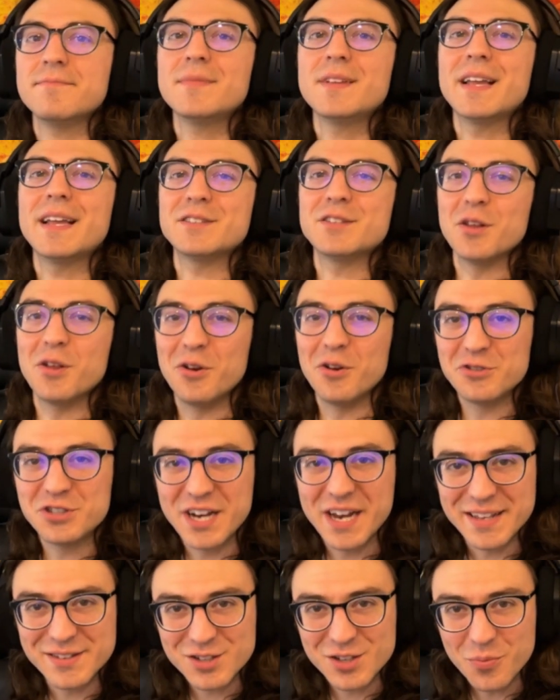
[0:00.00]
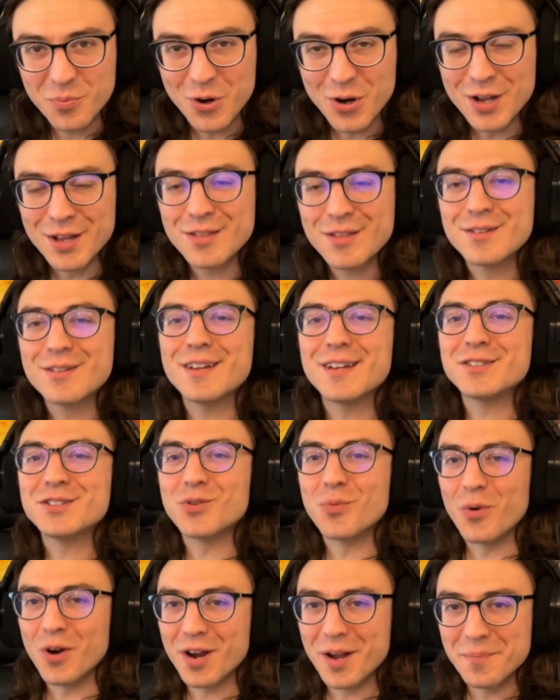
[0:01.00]
It's a little transparent. It's a
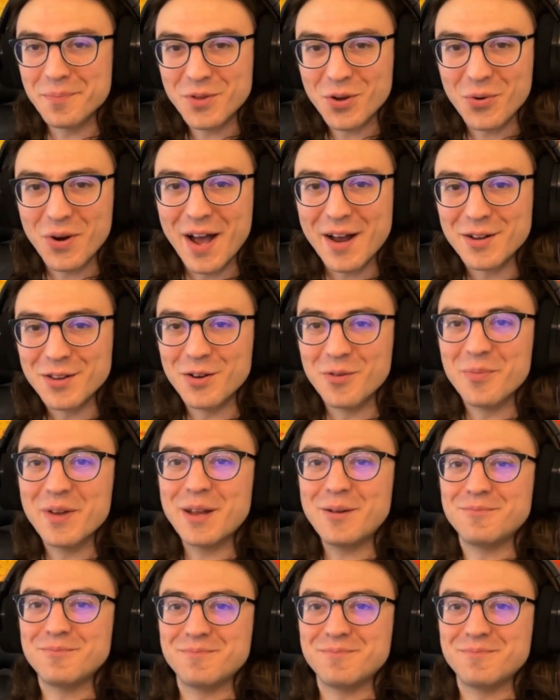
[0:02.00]
little about the crowd a little bit.